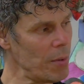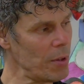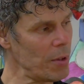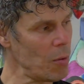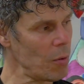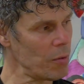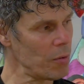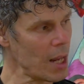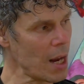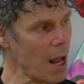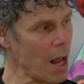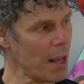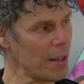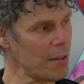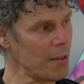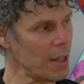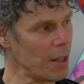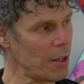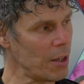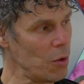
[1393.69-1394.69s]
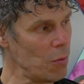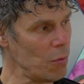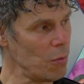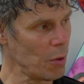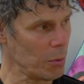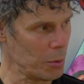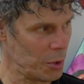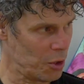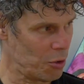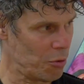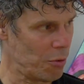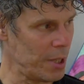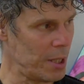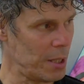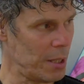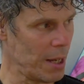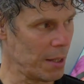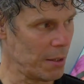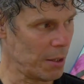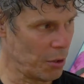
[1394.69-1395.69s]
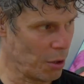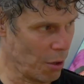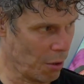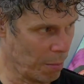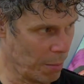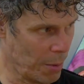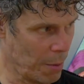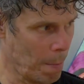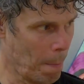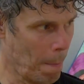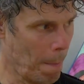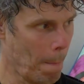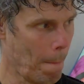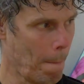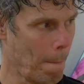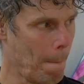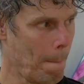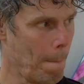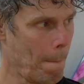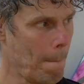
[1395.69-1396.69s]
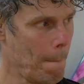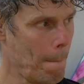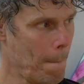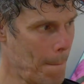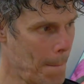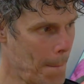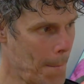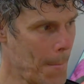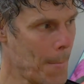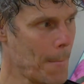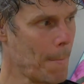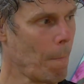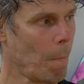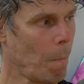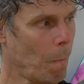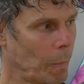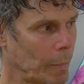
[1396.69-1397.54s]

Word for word: with you that I think you got streety at but the dome. I was going to say that that's yeah, right. that's